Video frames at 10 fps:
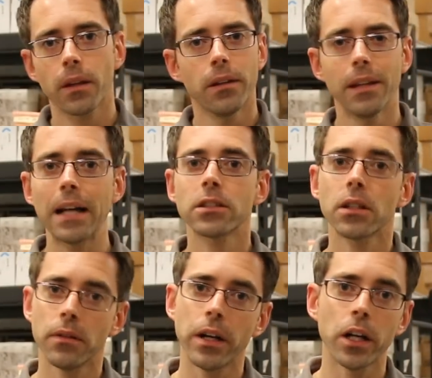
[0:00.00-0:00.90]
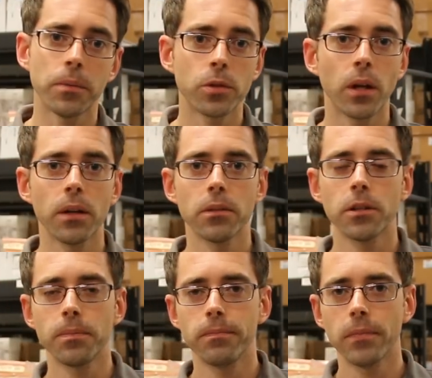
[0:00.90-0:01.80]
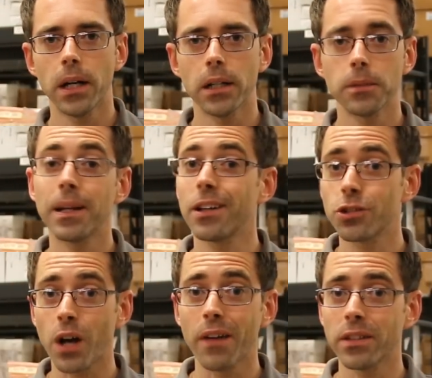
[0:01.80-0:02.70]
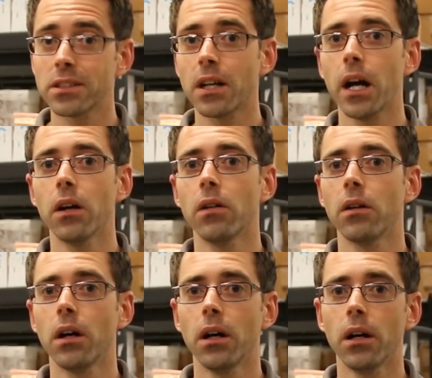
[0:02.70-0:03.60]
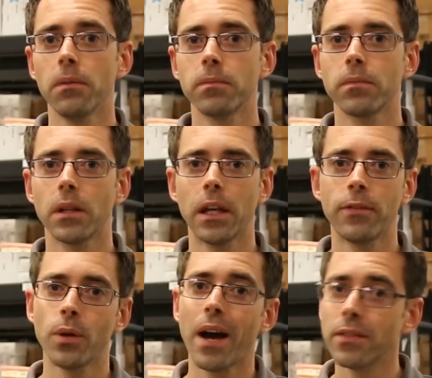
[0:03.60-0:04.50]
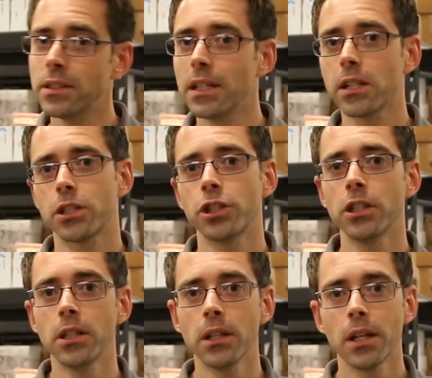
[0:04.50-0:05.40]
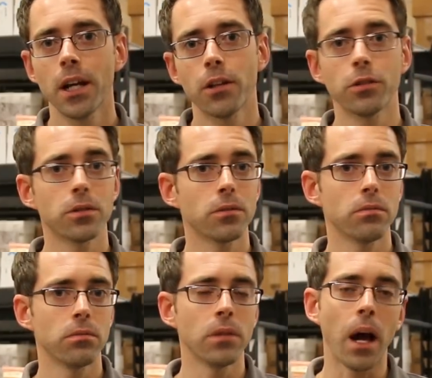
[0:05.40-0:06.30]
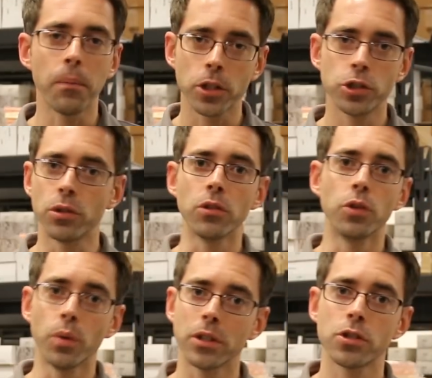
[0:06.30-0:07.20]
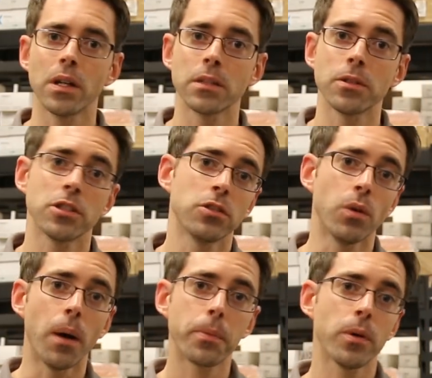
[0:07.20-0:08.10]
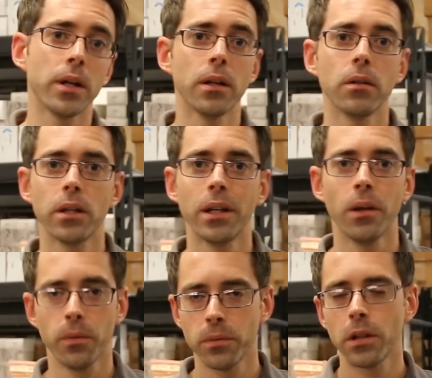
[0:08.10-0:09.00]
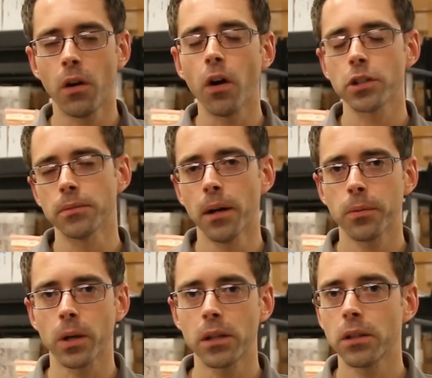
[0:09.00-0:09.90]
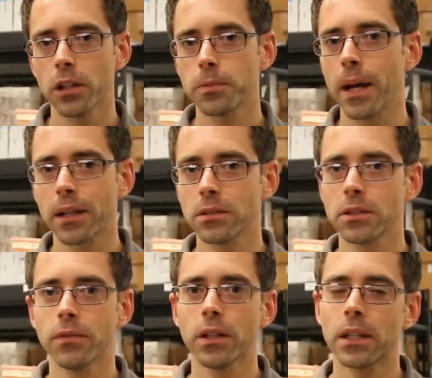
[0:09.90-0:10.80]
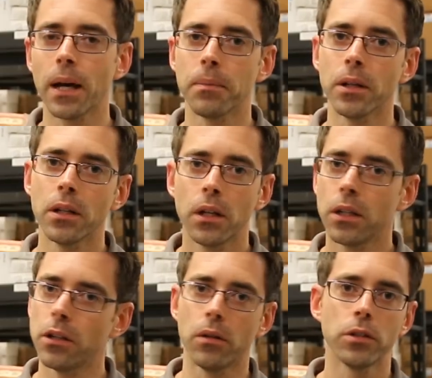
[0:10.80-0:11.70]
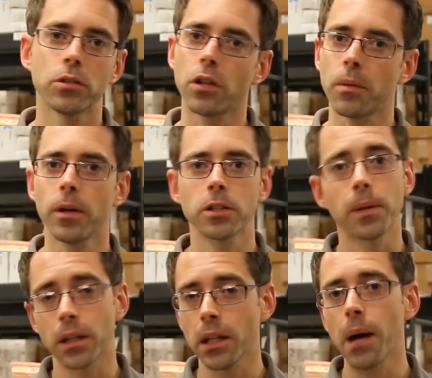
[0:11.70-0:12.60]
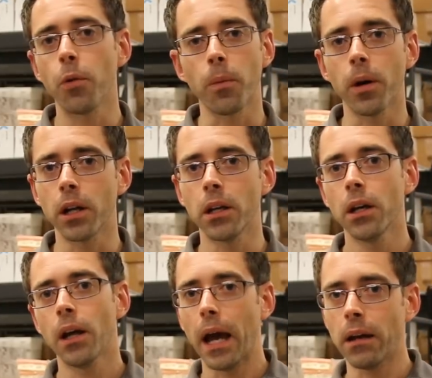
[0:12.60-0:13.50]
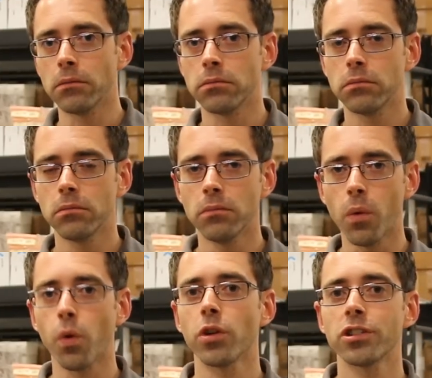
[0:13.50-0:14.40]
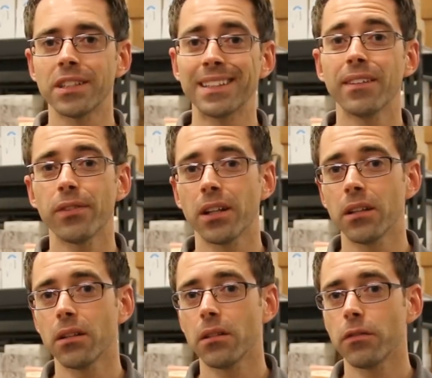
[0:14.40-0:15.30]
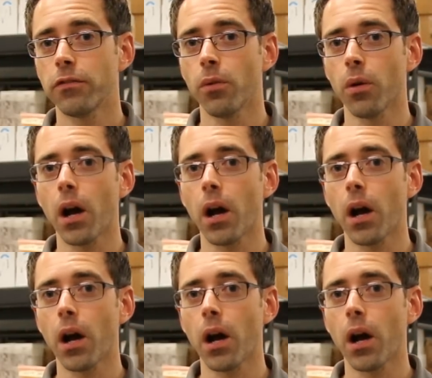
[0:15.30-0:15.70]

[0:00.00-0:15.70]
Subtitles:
that's going to vary depending on driving style. If you have a DSG, there's not much you can do with the transmission to upgrade it. You know, there are some upgraded clutch packs and stuff like that, but you know, you're talking about spending a lot more money and more significant for